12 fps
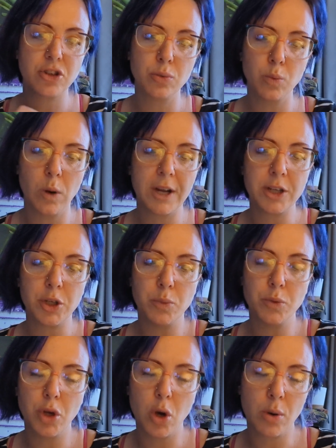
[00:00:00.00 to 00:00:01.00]
to what you
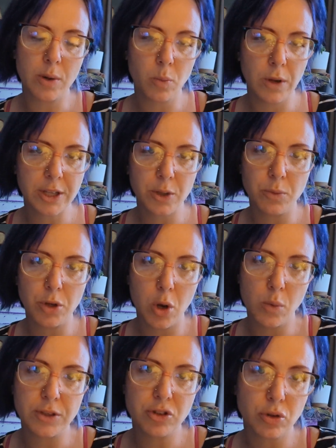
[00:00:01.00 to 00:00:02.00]
know, and what you
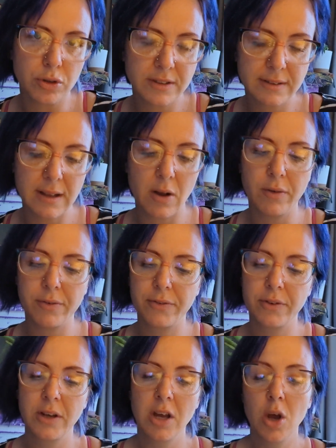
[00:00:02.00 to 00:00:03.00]
know is yourself,
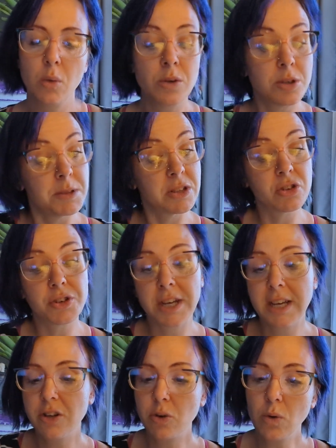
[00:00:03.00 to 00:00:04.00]
which means
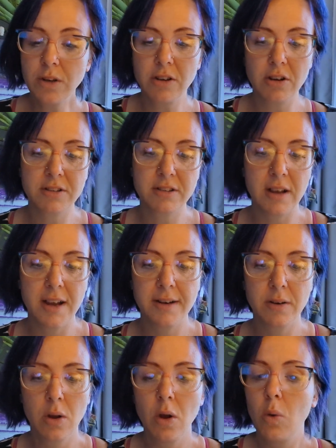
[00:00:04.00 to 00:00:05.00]
looking at your dark
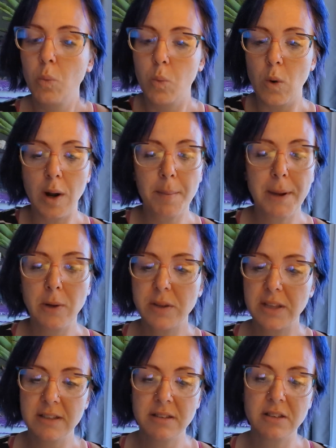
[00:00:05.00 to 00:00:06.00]
side. What
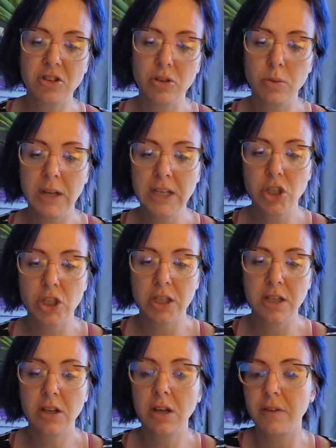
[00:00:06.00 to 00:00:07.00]
about this
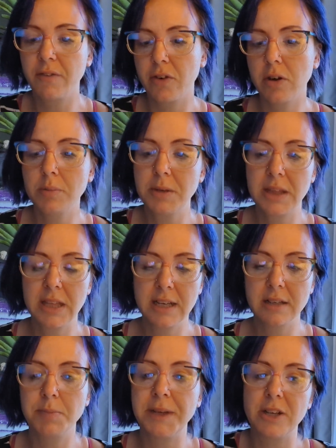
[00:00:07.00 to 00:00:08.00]
situation confirmed
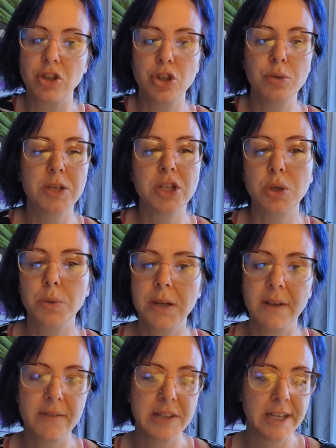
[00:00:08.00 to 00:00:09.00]
things because you
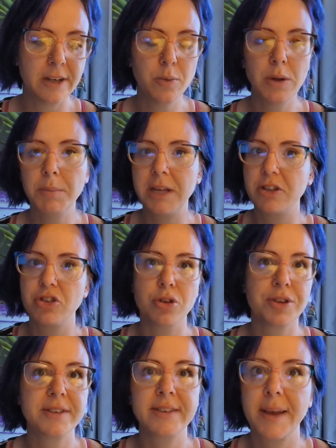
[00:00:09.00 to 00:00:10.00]
intuitively knew it because
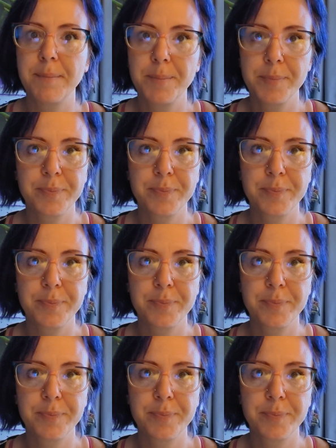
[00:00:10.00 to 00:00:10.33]
you're the same?